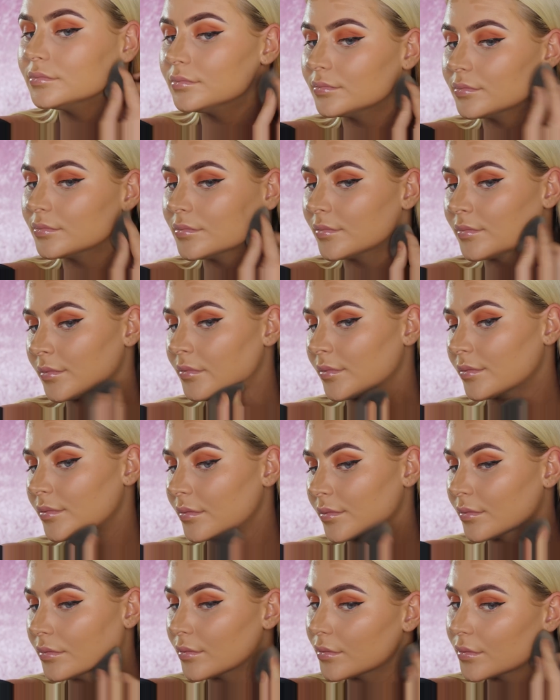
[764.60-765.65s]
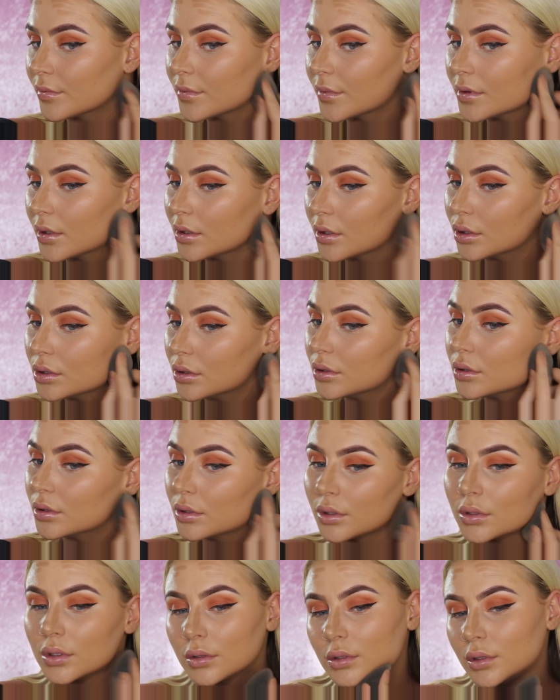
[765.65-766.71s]

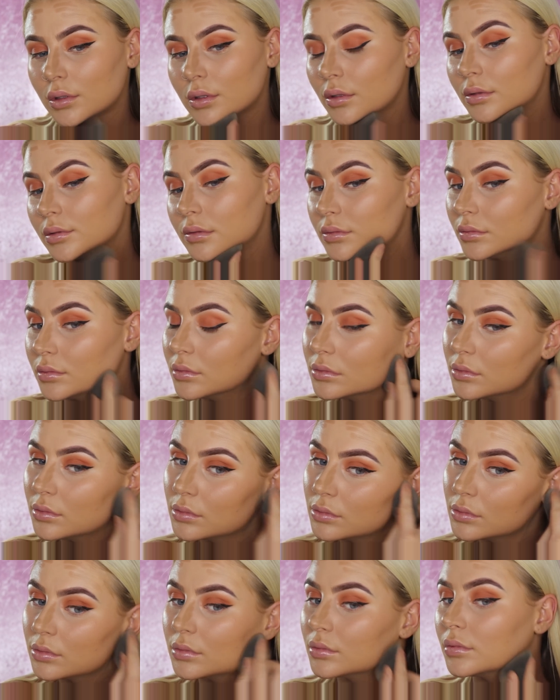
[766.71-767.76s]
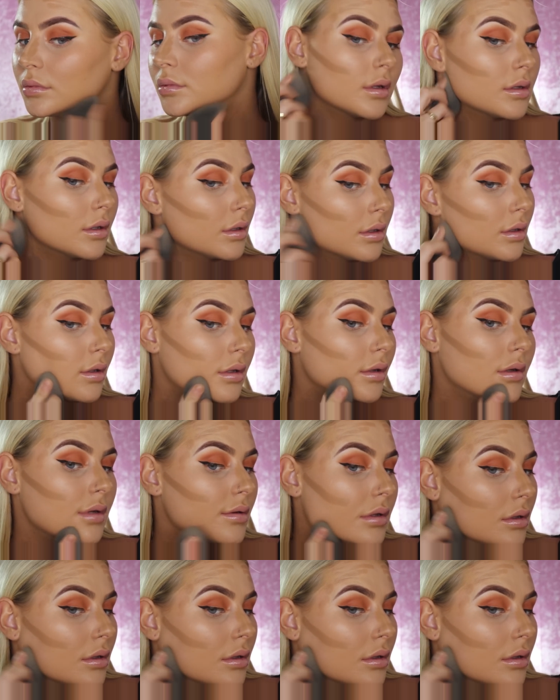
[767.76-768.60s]
(no one is talking)